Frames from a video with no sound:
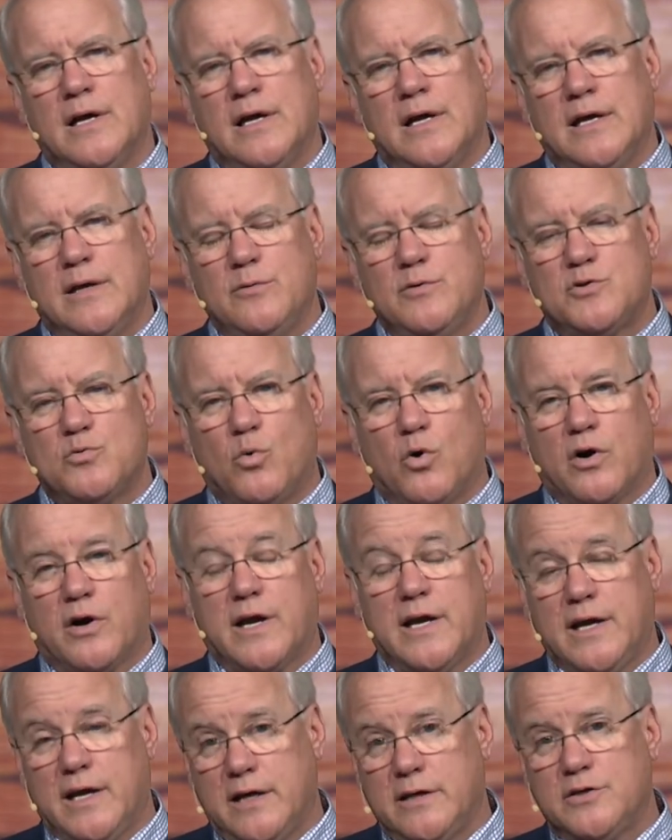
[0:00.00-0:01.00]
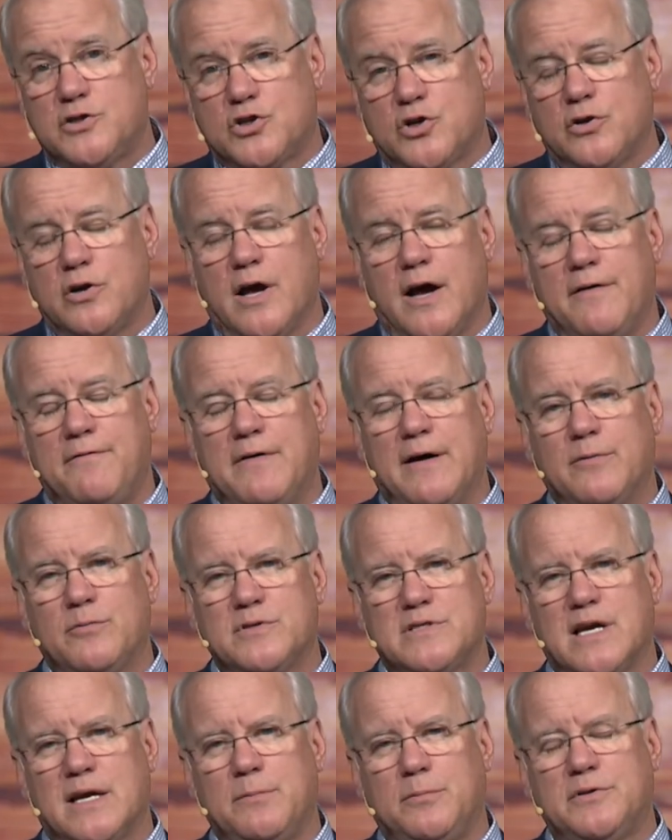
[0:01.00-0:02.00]
He was working, and sure enough, I
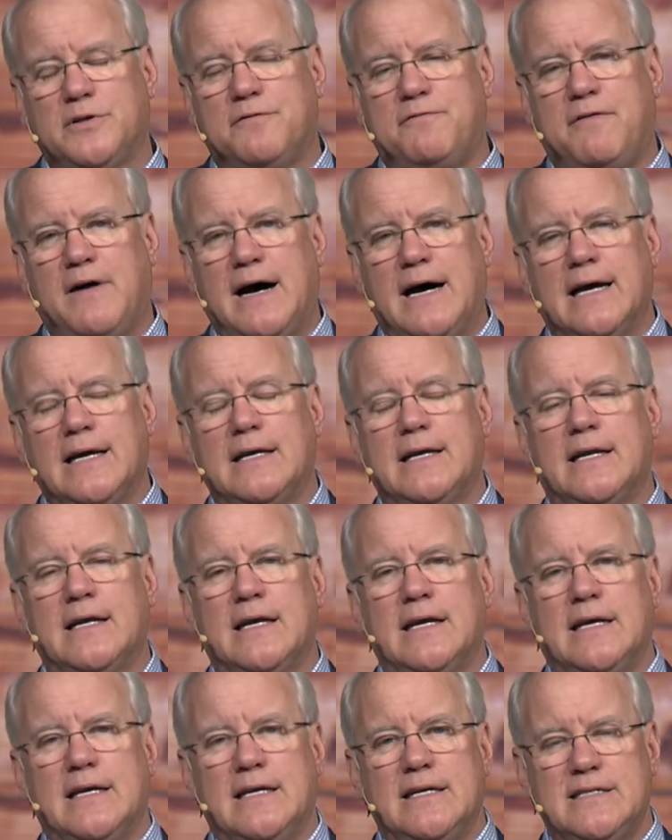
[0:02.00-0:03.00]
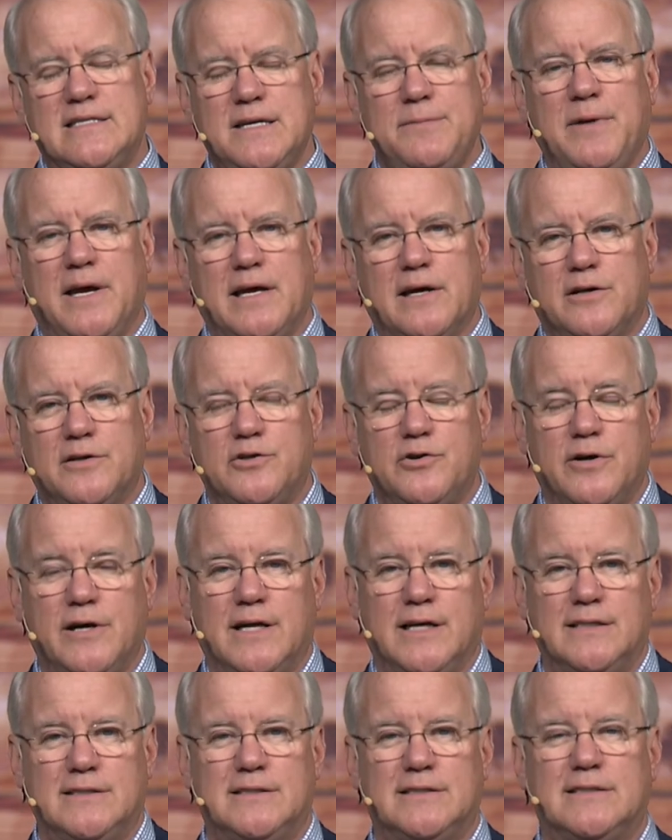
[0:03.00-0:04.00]
was able to find his email
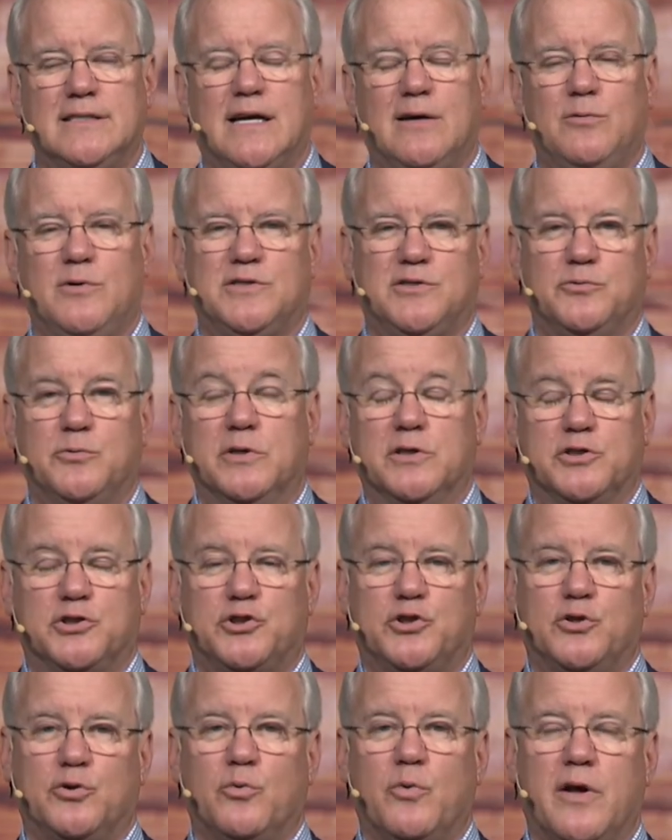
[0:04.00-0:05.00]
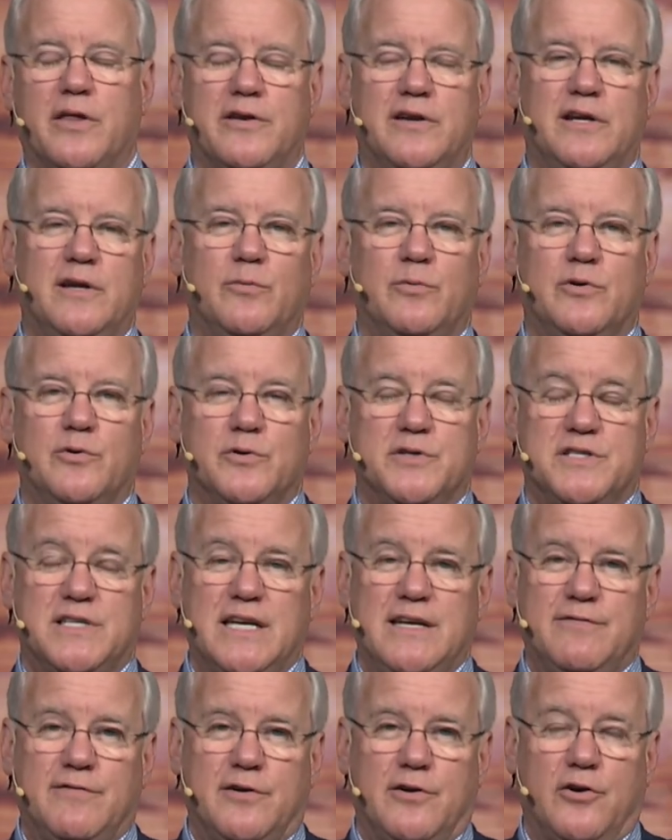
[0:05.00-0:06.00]
address. I wasn't real sure whether he would
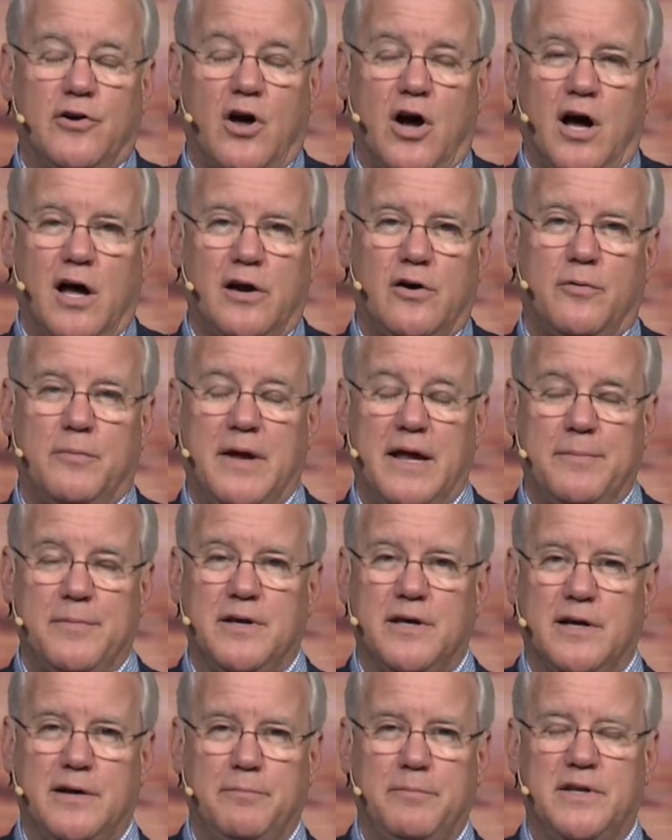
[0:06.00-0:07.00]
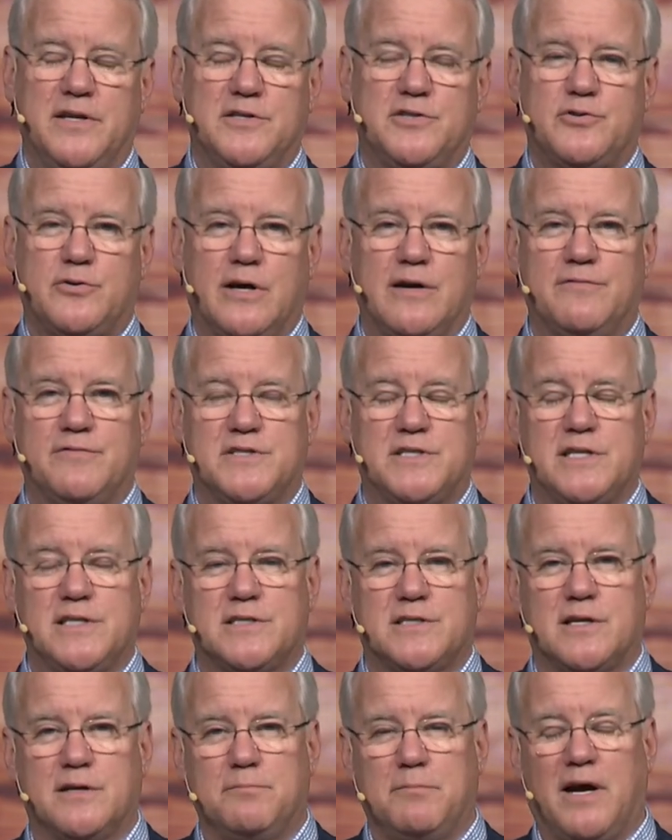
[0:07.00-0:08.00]
receive it or not, or maybe an administrative
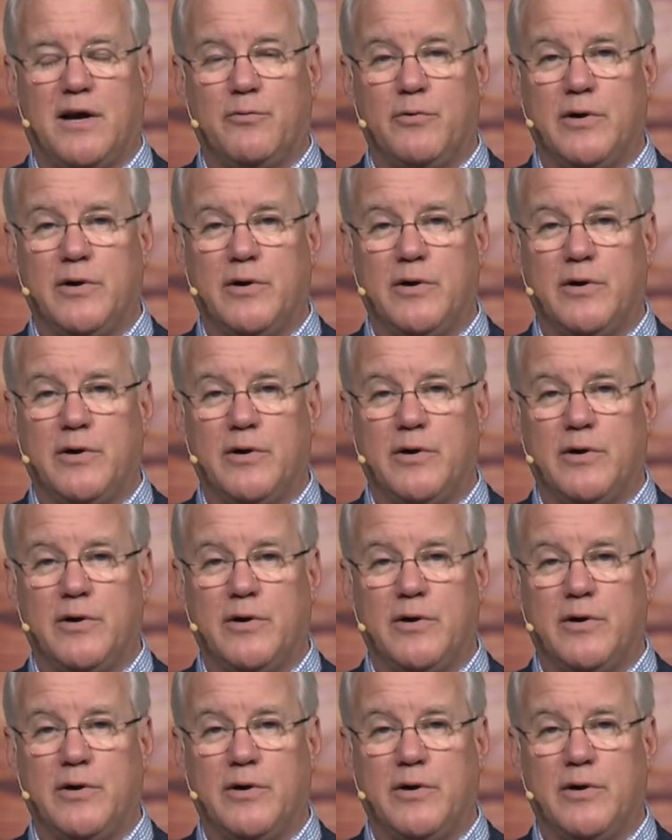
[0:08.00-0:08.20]
assistant might